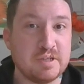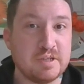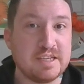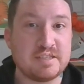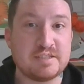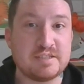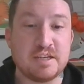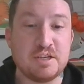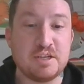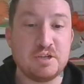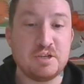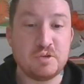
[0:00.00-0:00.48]

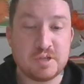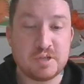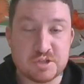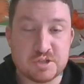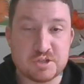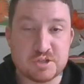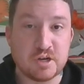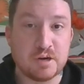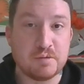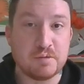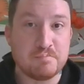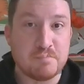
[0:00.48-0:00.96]
links that you can
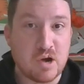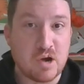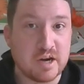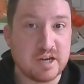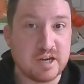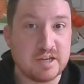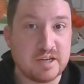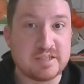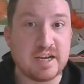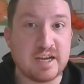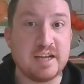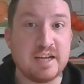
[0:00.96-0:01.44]
start
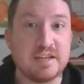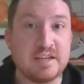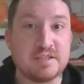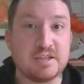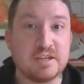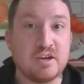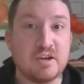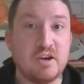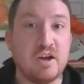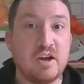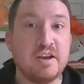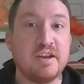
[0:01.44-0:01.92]

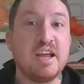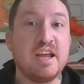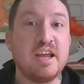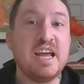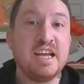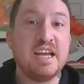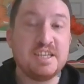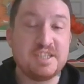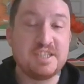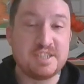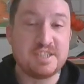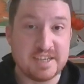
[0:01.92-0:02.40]
monetizing on
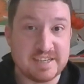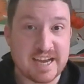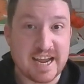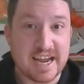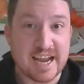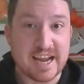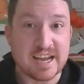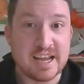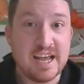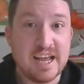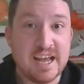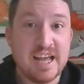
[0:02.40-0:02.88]

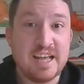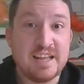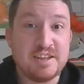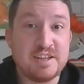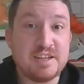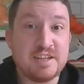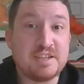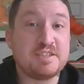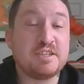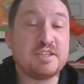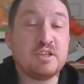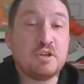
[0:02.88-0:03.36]
today.
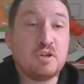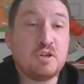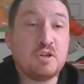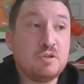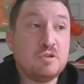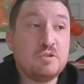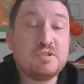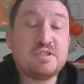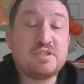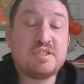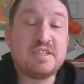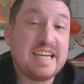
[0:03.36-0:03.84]
This
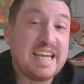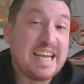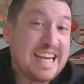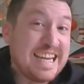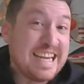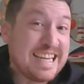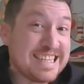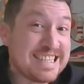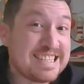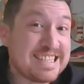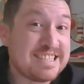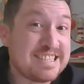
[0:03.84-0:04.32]
includes the
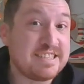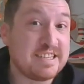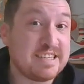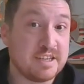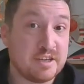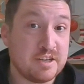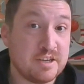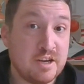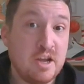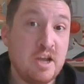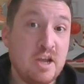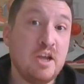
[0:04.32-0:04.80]

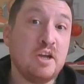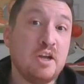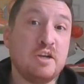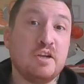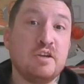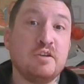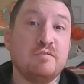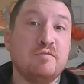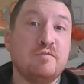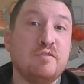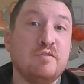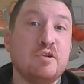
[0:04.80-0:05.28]
instant
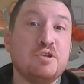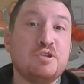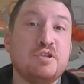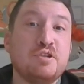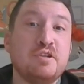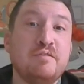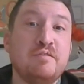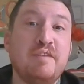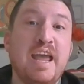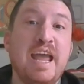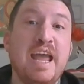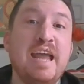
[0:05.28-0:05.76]
conversion
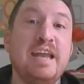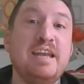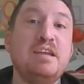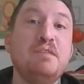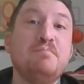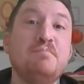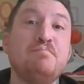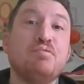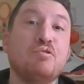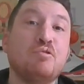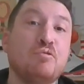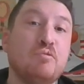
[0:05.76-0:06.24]
of any
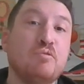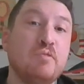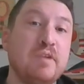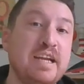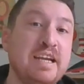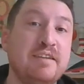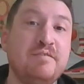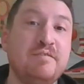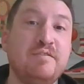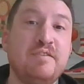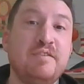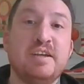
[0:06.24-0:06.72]

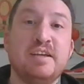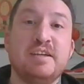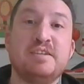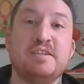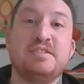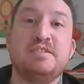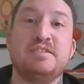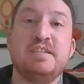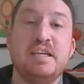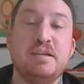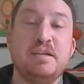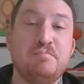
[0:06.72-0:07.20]

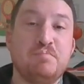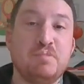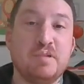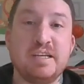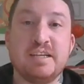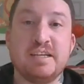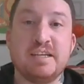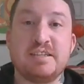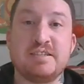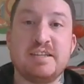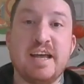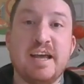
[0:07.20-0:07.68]
previous deep
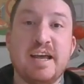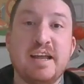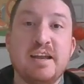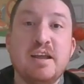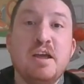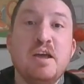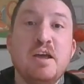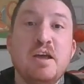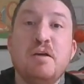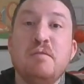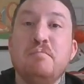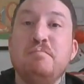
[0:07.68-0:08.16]
links that
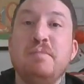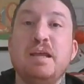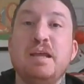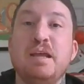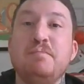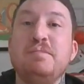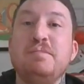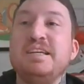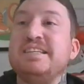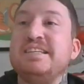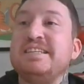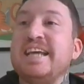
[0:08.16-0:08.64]
may
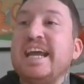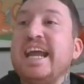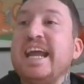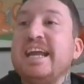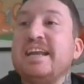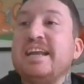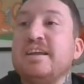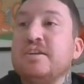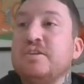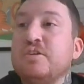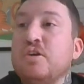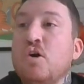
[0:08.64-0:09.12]
be
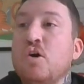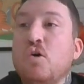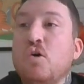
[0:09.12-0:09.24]
dated